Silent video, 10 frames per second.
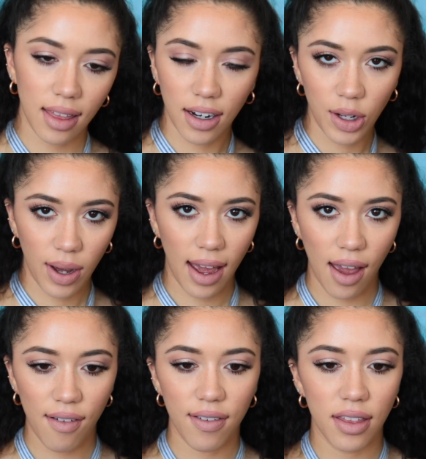And there you
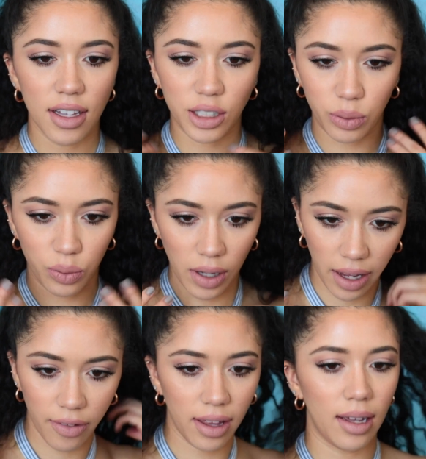have this
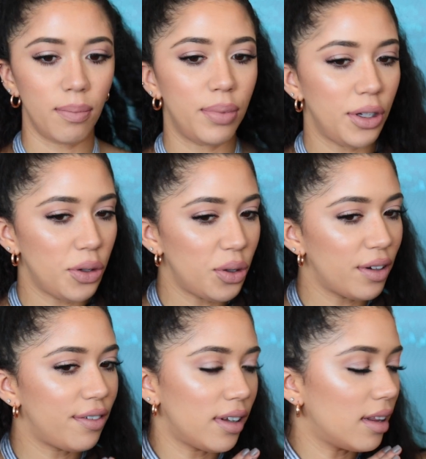really
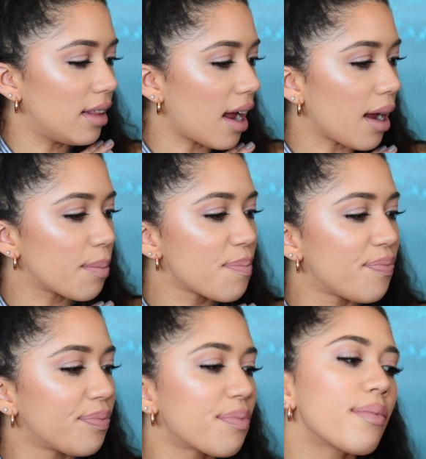beautiful like
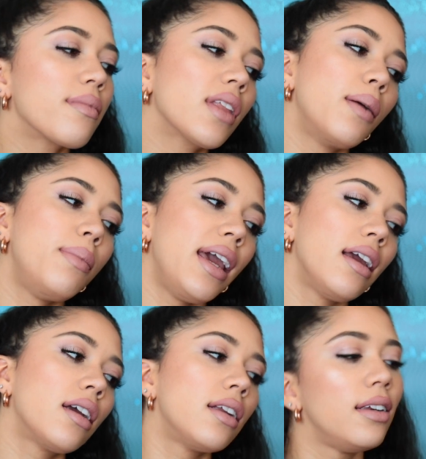
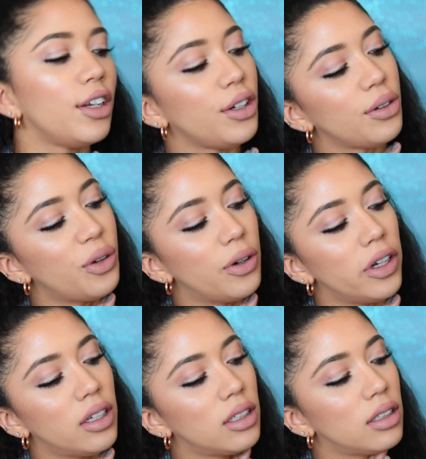pink
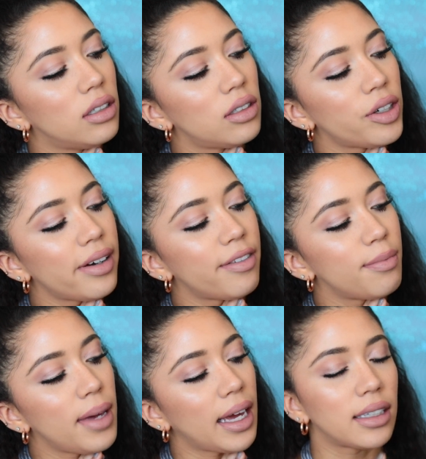nude sort
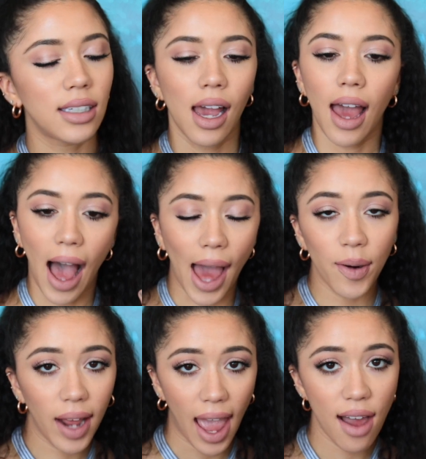of mix. I
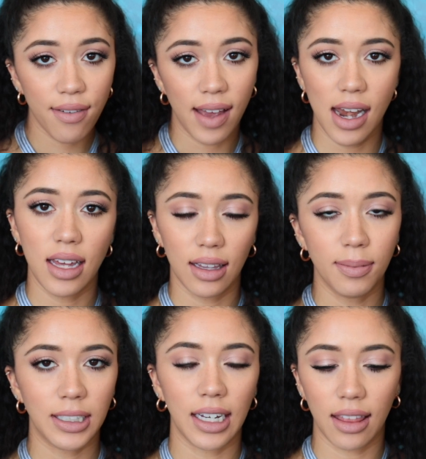don't have any
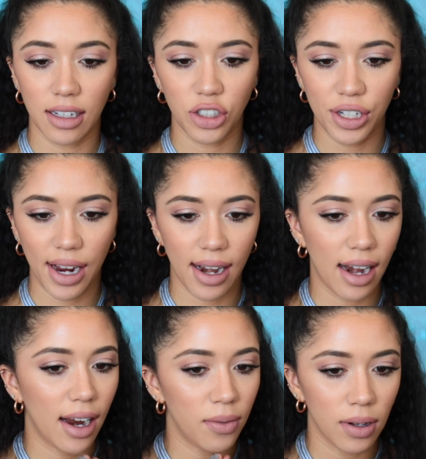lipstick this shade
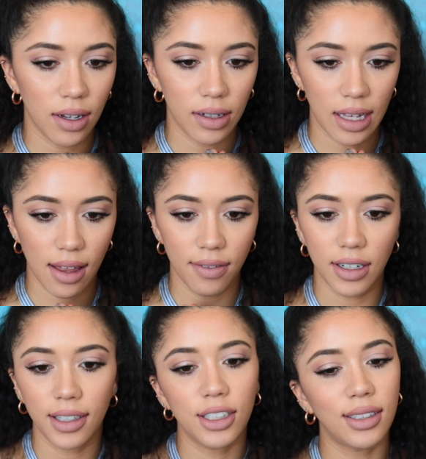and I really love
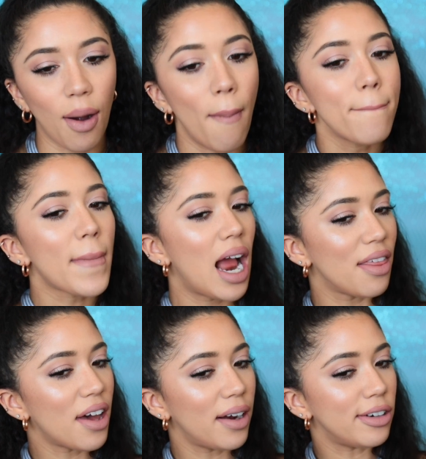it. So
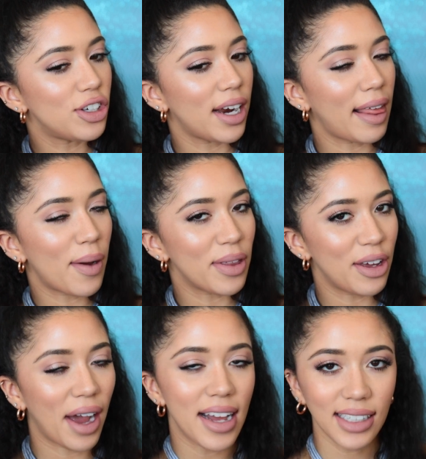I thought I would share that
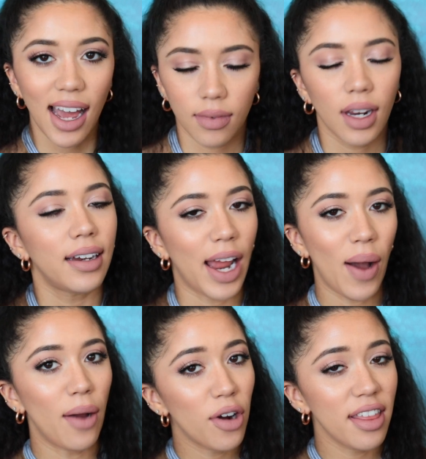with you guys.
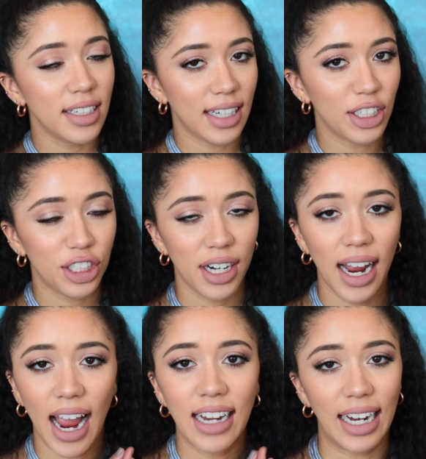Now I wore this
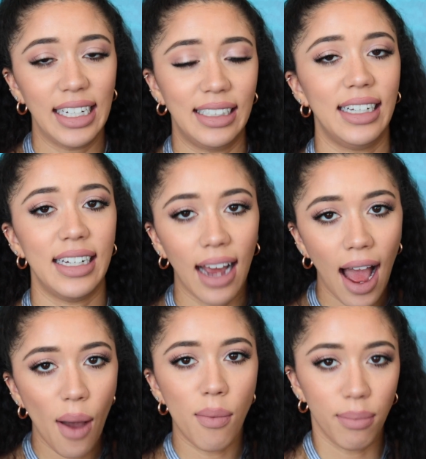yesterday and it did
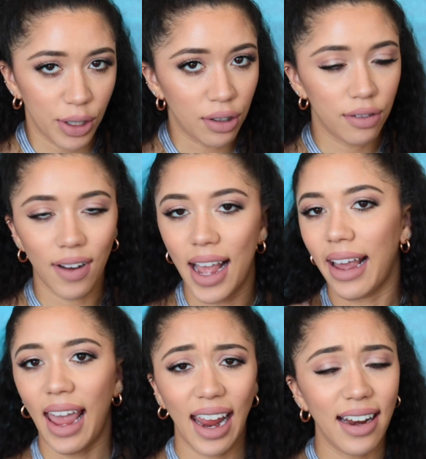not move.
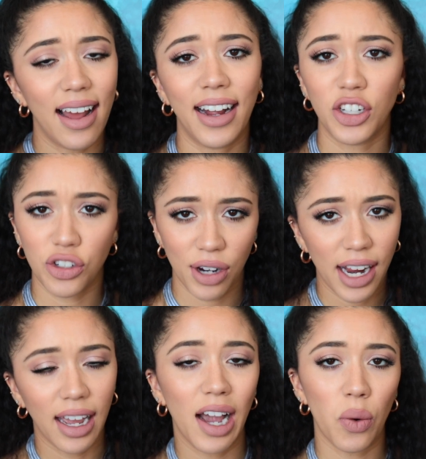I ate, I
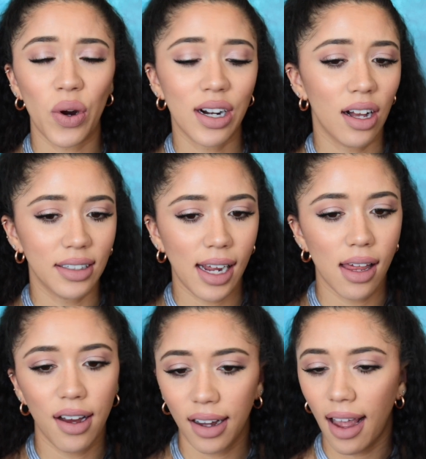drank, I wore it all day
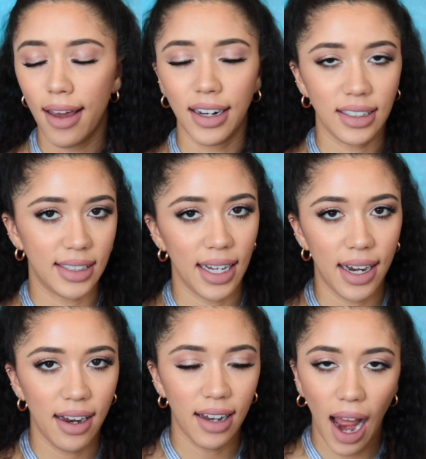long and it
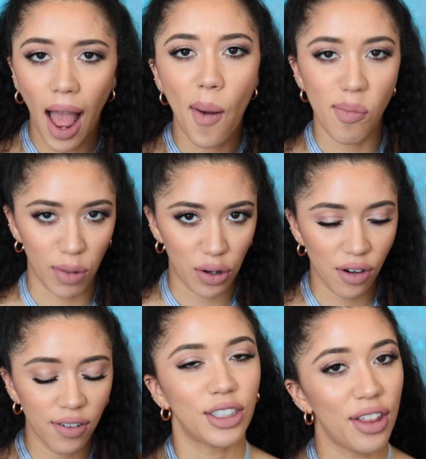did not
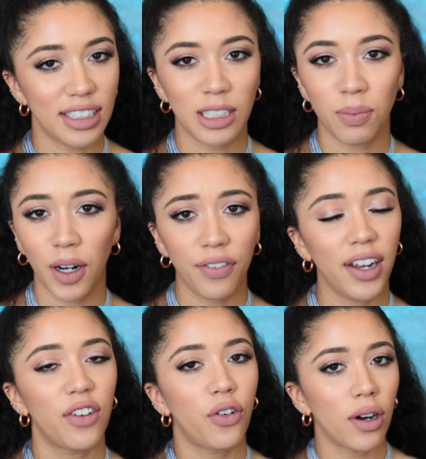move. So this is
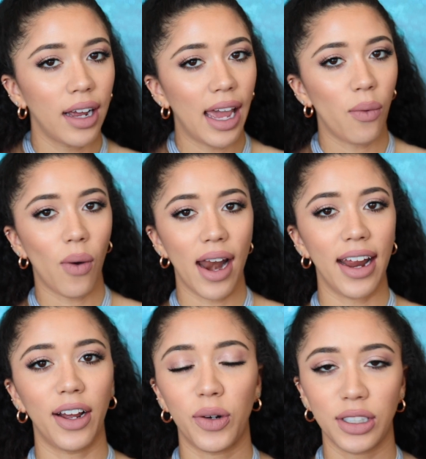perfect for a
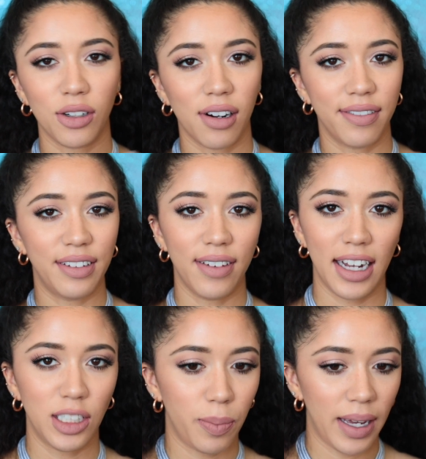wedding or sort of
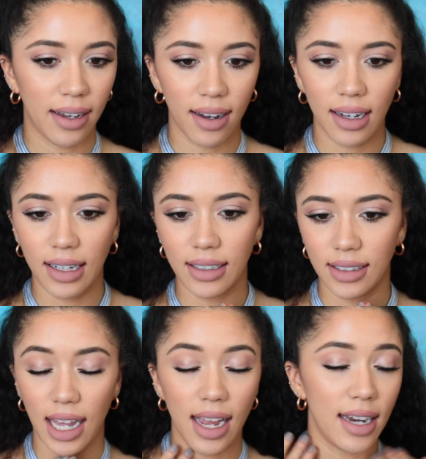event because
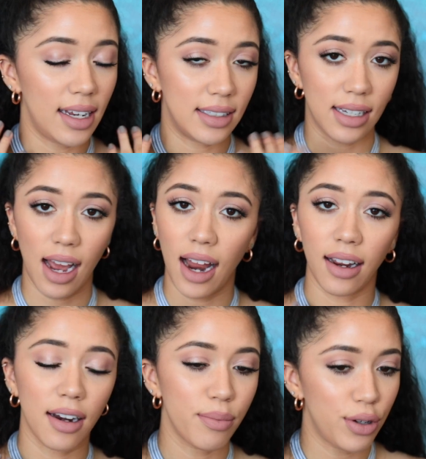it is
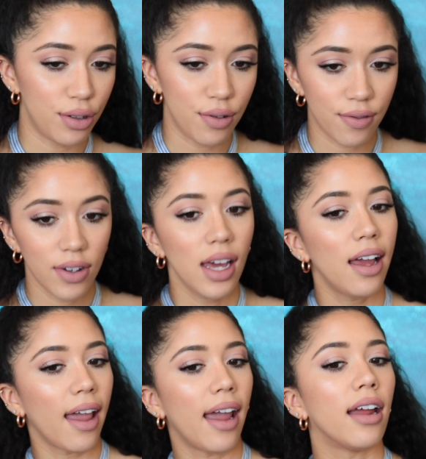not gonna move
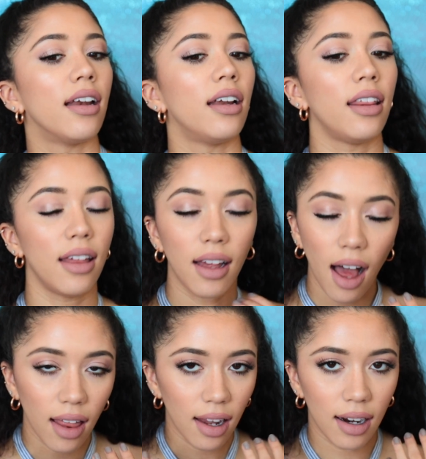and the
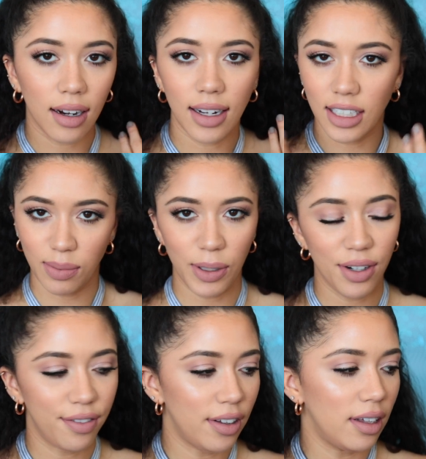color is
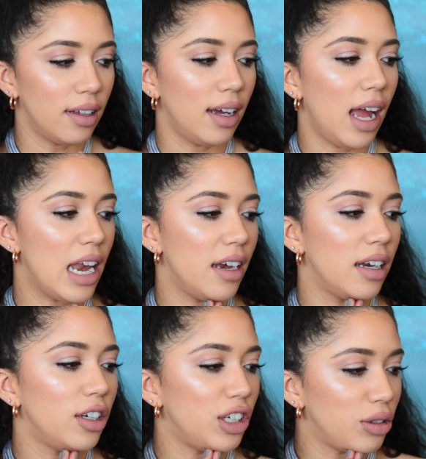beautiful
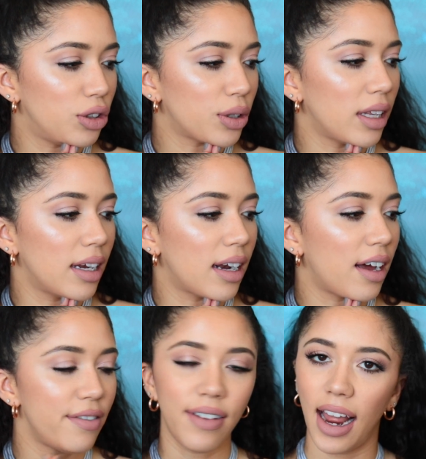and neutral
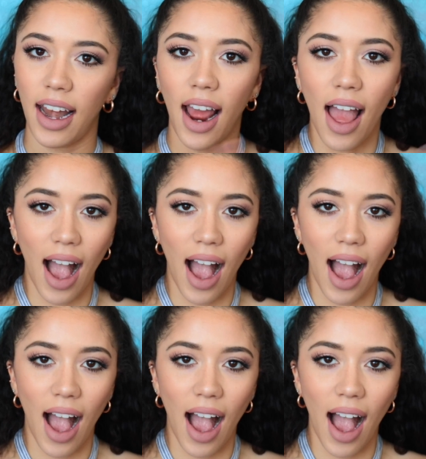enough and